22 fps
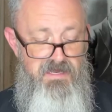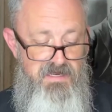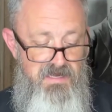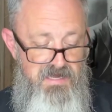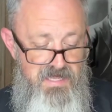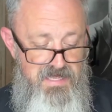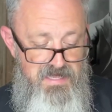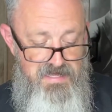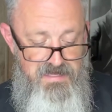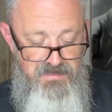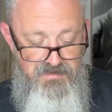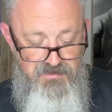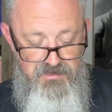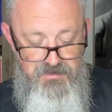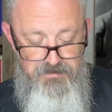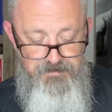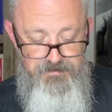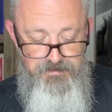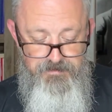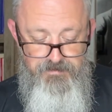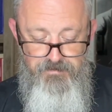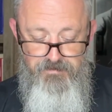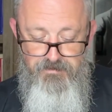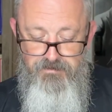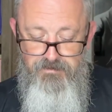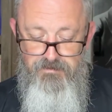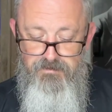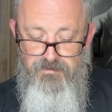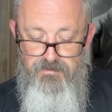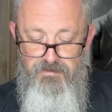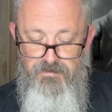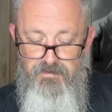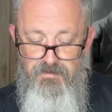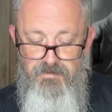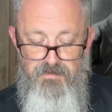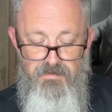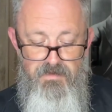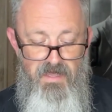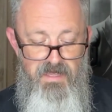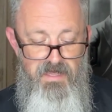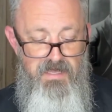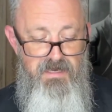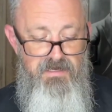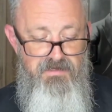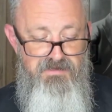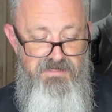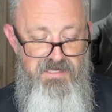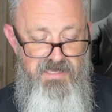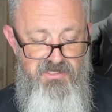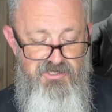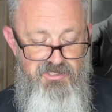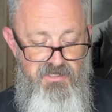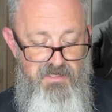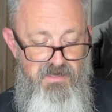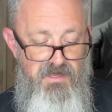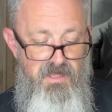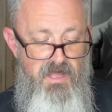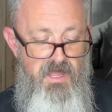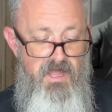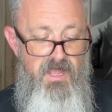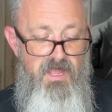needs. In addition,